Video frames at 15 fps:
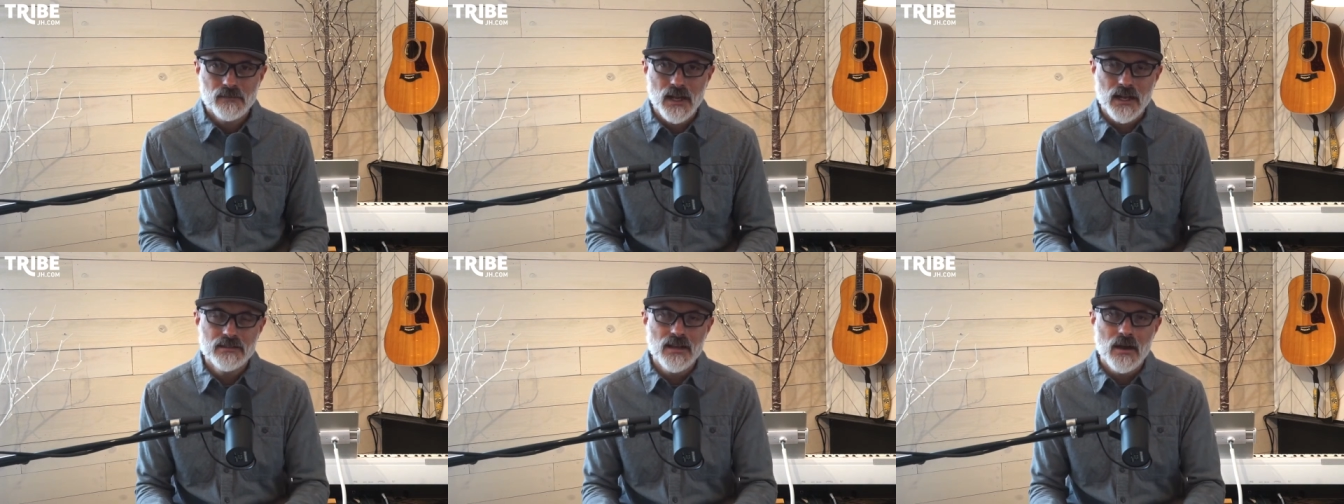
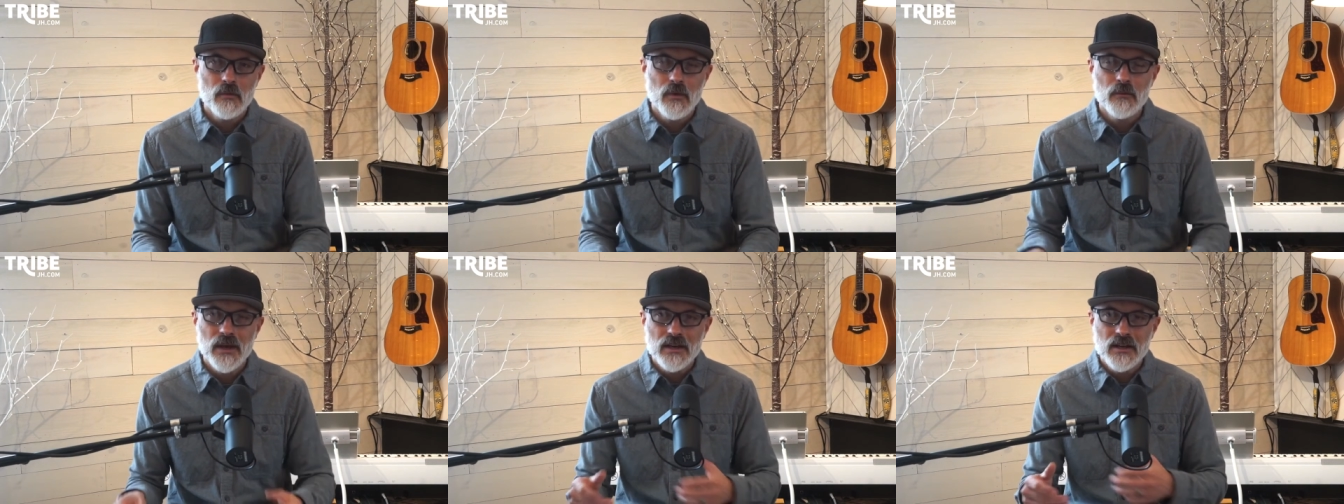is that
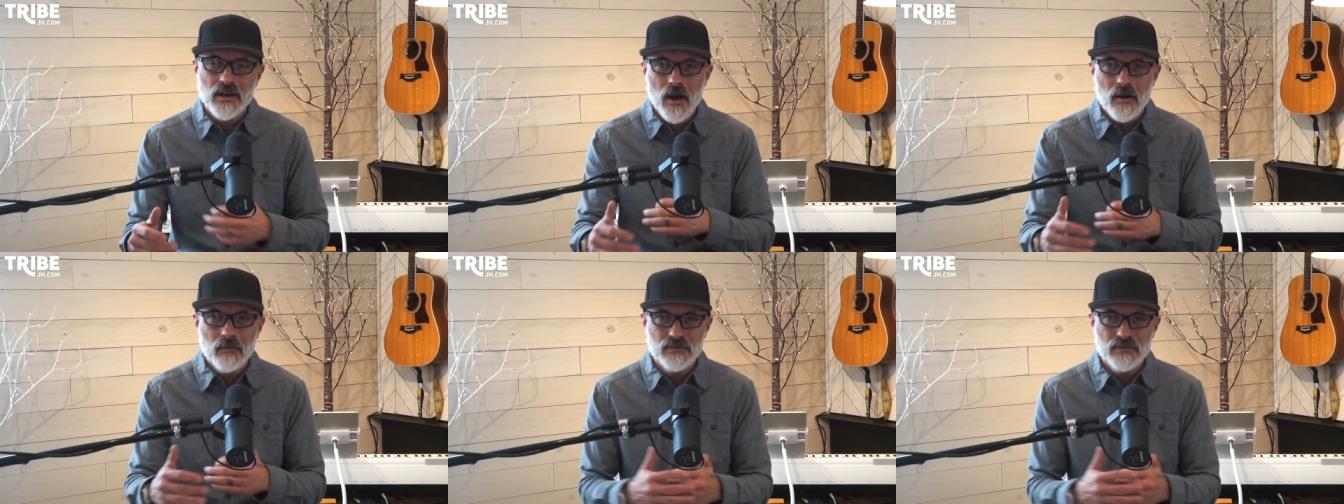when we
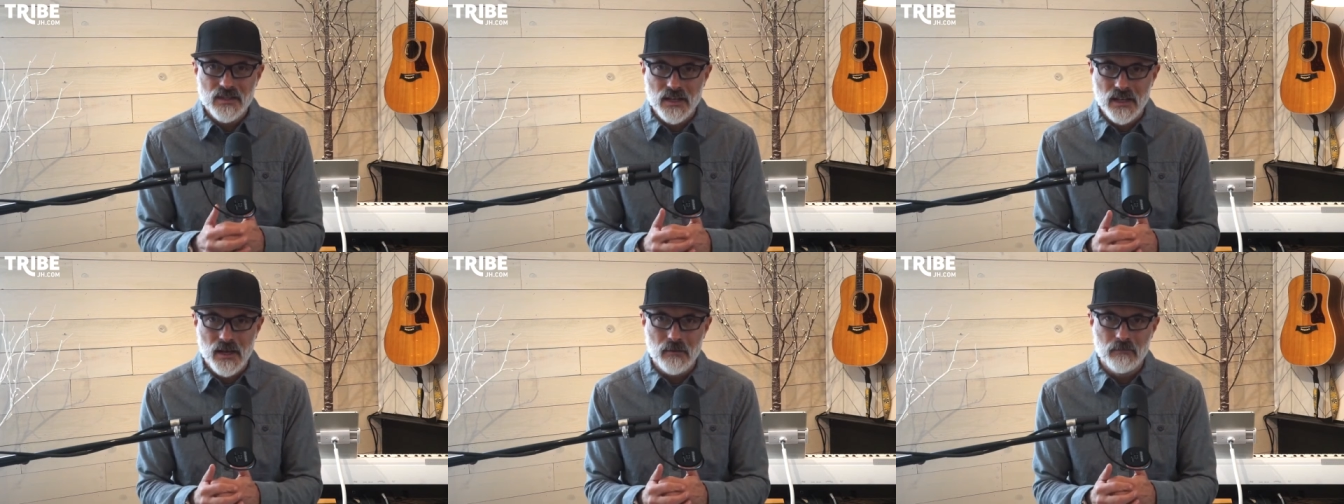come to
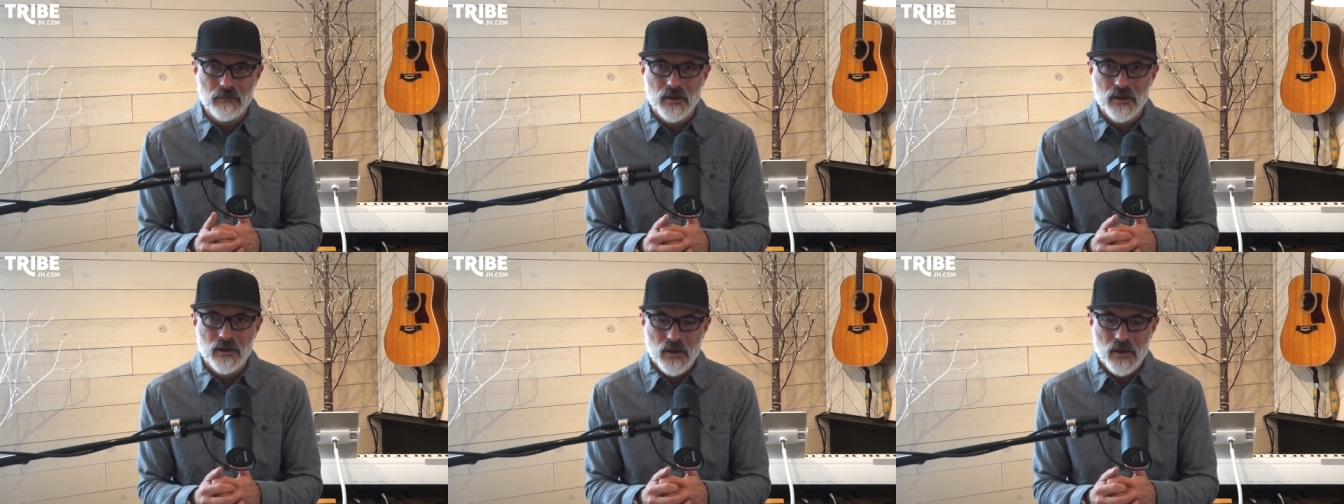him,
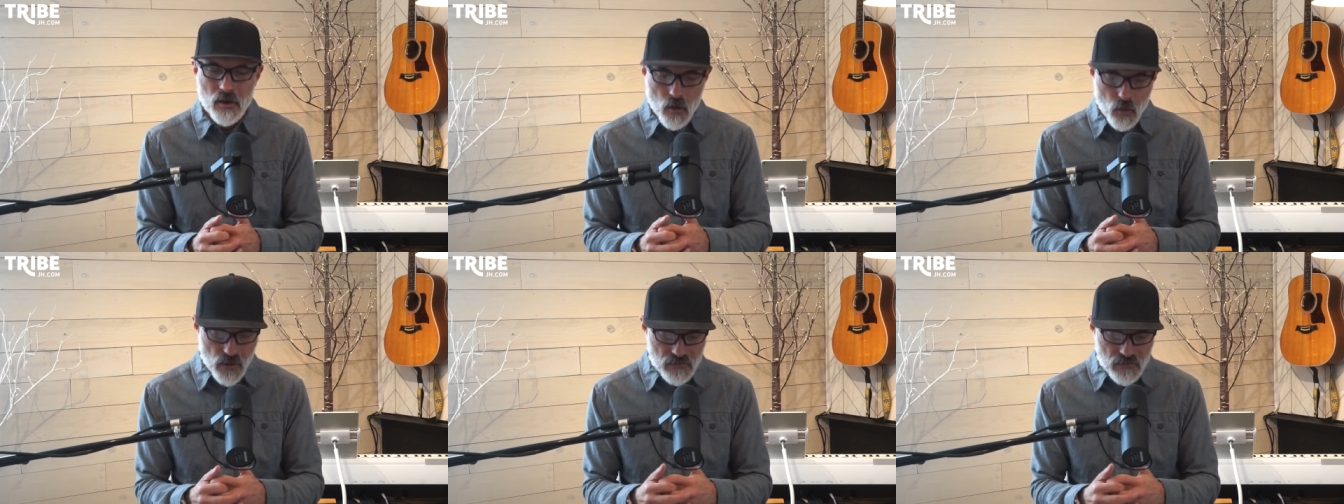we